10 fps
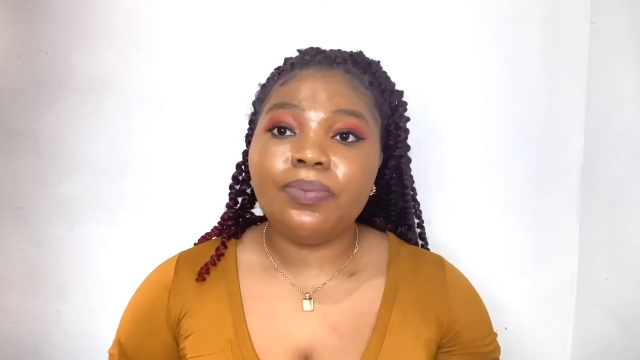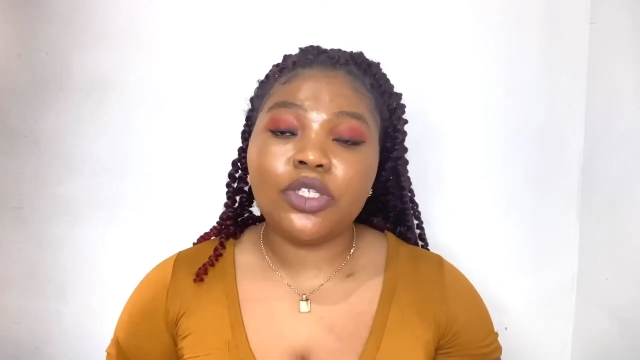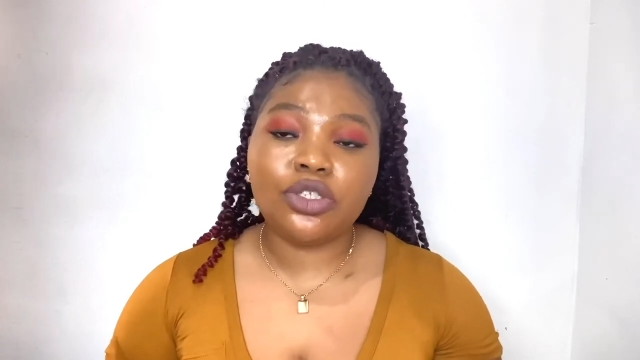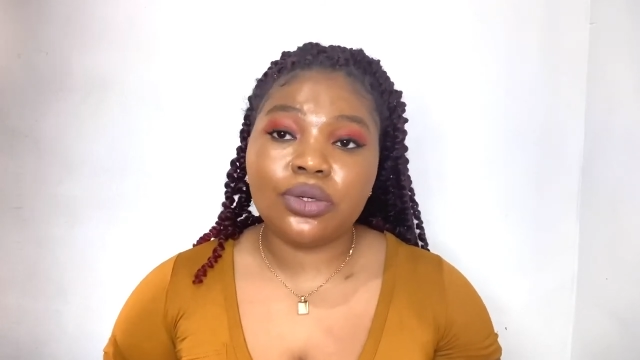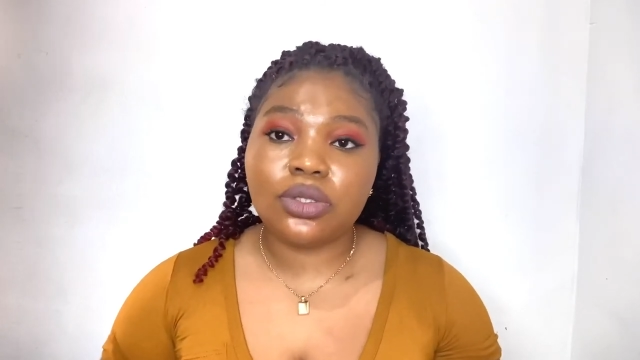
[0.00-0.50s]

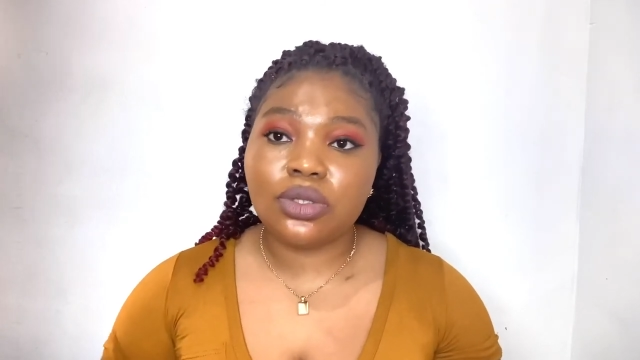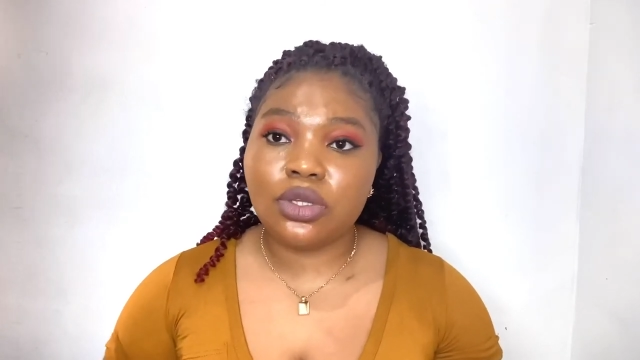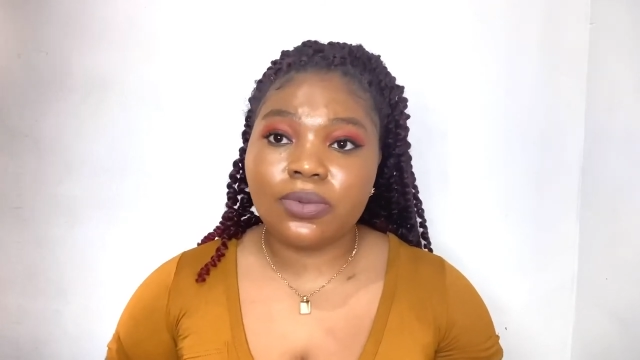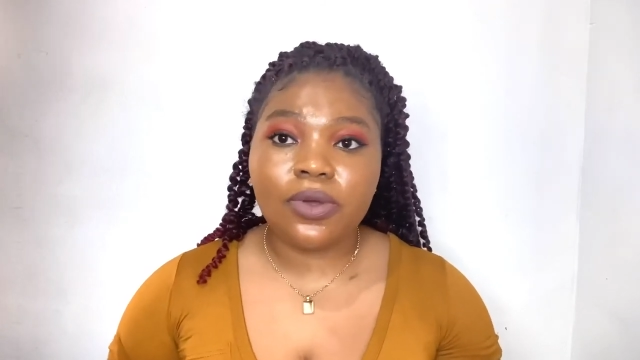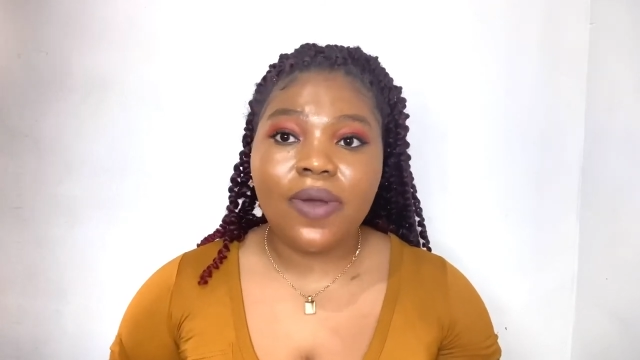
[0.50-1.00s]
be sure to
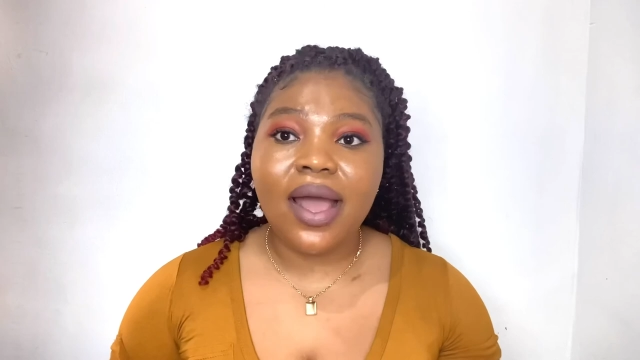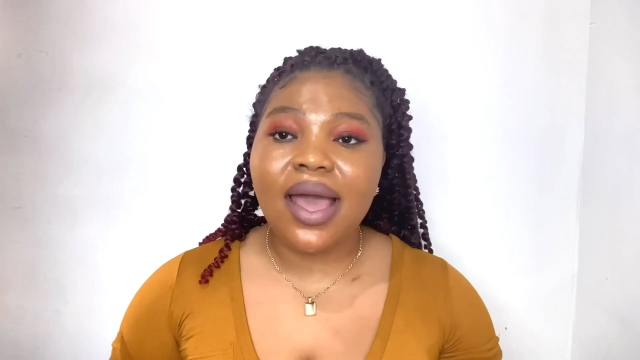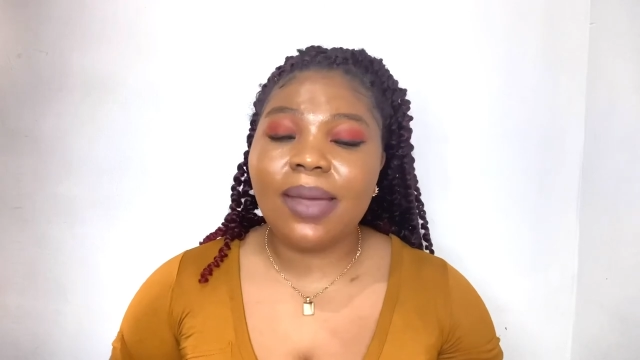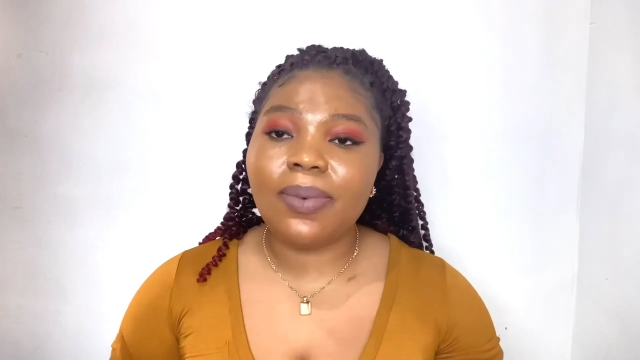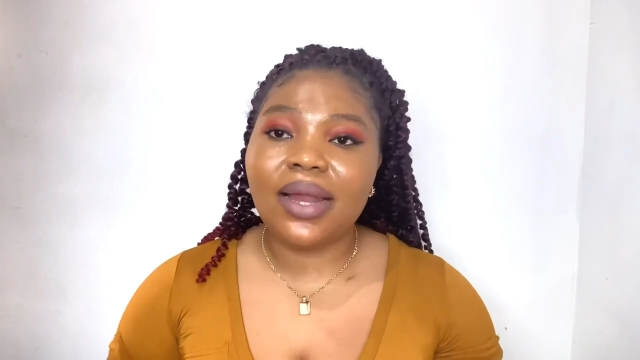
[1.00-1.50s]

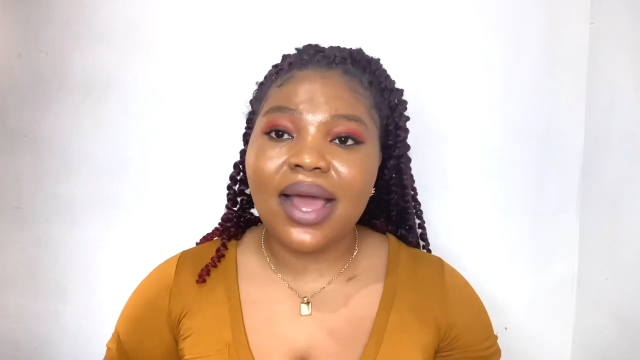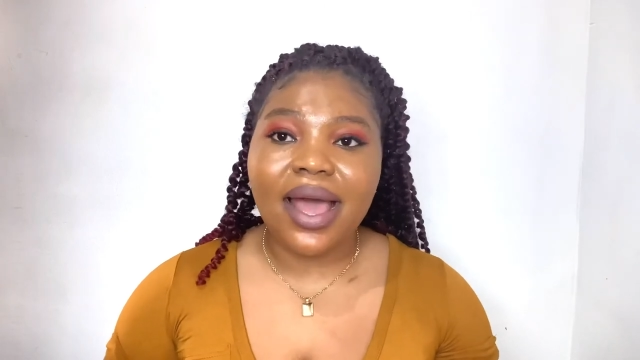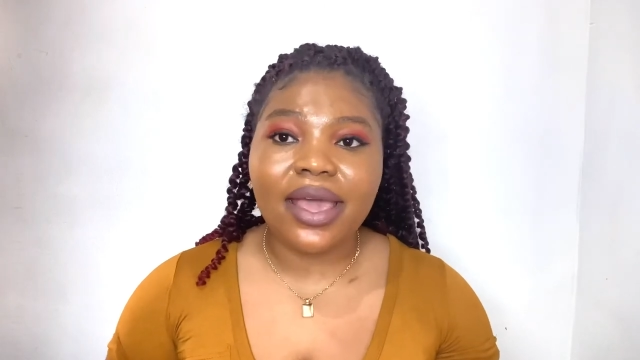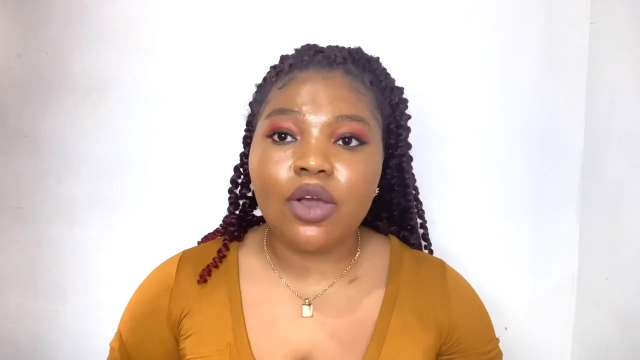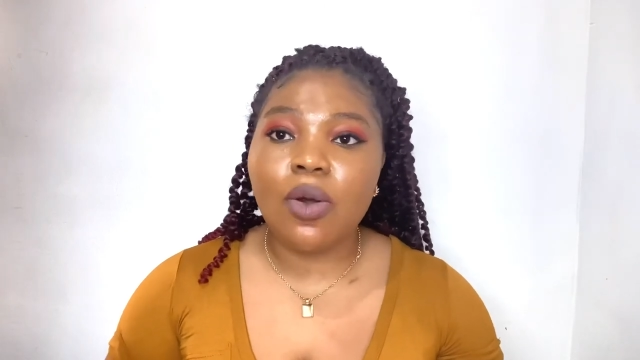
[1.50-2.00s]
subscribe,
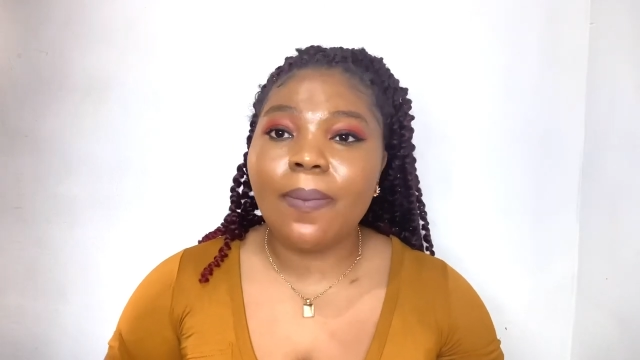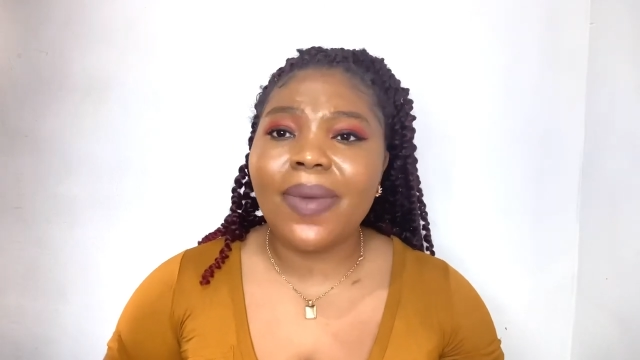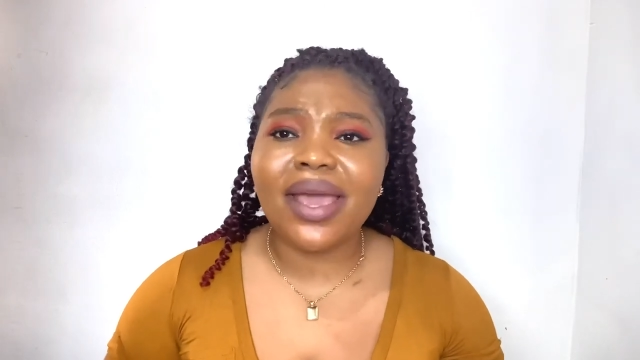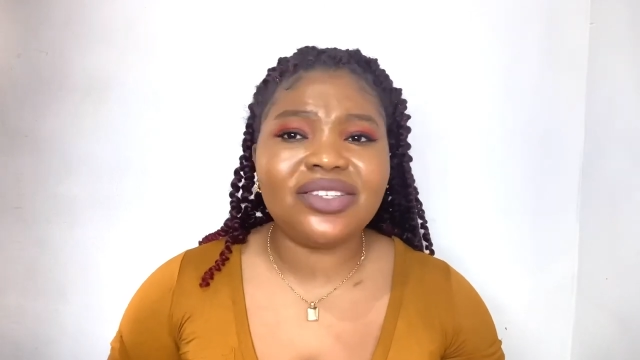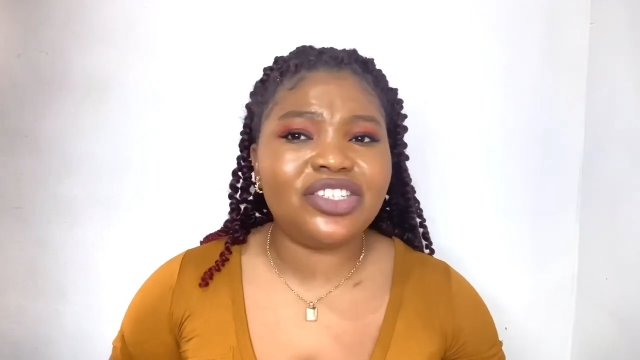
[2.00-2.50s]
like,
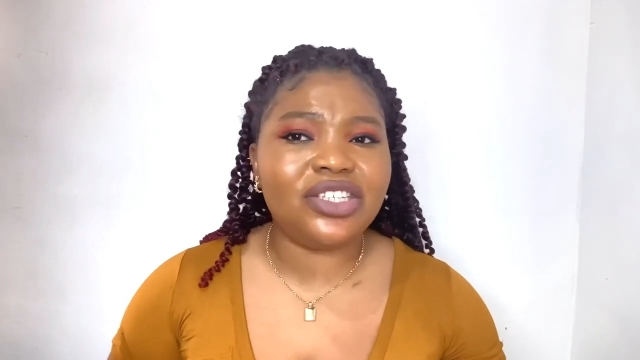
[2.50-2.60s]
comment,